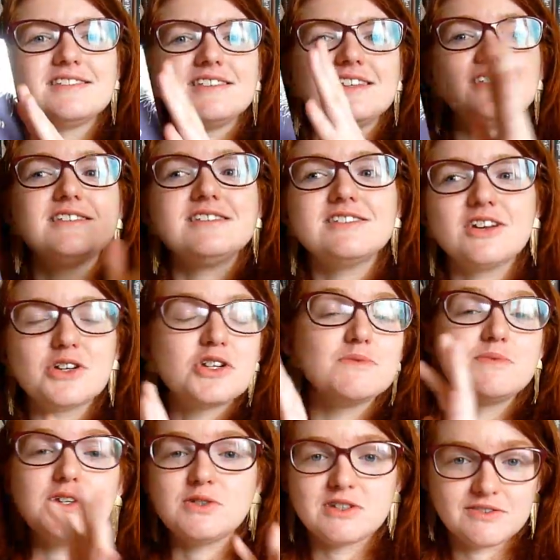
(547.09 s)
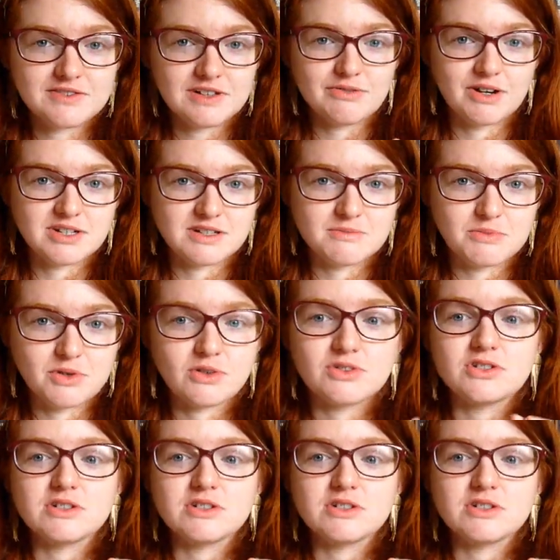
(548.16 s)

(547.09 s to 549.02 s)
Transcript: This is such a beautifully written book.